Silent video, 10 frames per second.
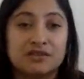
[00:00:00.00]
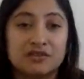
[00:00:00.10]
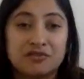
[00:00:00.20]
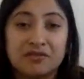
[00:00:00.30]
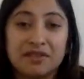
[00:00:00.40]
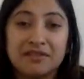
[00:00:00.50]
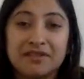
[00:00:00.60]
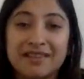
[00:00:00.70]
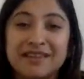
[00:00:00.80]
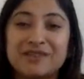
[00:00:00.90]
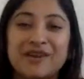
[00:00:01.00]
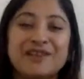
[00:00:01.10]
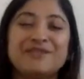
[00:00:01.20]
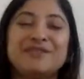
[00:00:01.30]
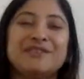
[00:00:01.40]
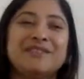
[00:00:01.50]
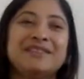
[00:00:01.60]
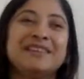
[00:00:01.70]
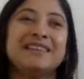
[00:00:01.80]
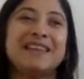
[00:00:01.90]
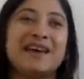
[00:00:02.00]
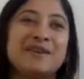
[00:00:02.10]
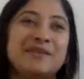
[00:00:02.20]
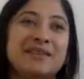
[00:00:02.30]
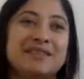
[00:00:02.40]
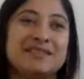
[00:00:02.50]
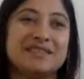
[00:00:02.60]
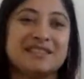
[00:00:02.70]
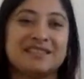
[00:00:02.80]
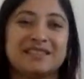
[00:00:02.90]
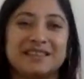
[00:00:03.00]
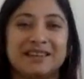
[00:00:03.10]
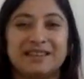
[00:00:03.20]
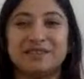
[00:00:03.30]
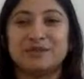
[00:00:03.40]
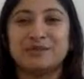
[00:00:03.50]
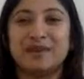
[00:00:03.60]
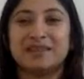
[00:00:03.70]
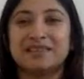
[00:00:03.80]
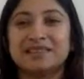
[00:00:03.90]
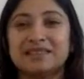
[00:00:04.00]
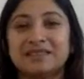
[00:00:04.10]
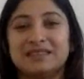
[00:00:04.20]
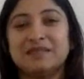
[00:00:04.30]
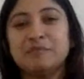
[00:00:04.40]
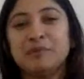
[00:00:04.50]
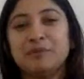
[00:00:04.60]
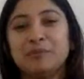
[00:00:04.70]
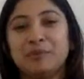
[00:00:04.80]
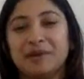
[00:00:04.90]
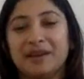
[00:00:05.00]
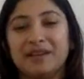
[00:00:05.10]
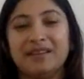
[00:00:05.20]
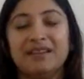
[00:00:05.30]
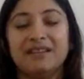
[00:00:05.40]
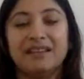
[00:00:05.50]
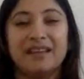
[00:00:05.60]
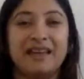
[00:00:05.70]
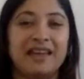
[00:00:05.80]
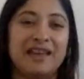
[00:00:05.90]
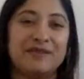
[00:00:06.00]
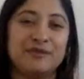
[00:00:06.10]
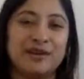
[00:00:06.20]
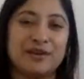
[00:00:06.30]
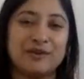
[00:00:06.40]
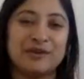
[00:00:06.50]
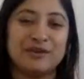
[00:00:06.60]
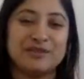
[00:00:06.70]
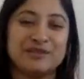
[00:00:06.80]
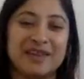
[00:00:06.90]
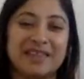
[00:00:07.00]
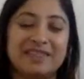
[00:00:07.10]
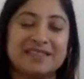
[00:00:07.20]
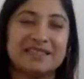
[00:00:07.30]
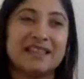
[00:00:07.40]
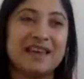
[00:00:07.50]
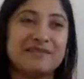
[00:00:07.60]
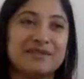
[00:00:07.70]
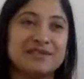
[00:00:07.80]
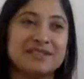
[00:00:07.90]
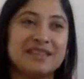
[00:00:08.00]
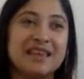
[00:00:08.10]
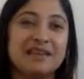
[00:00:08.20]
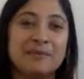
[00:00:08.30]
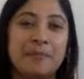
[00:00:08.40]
really, really grateful. Now let's just do one simple prayer, and we're going to end this live for today.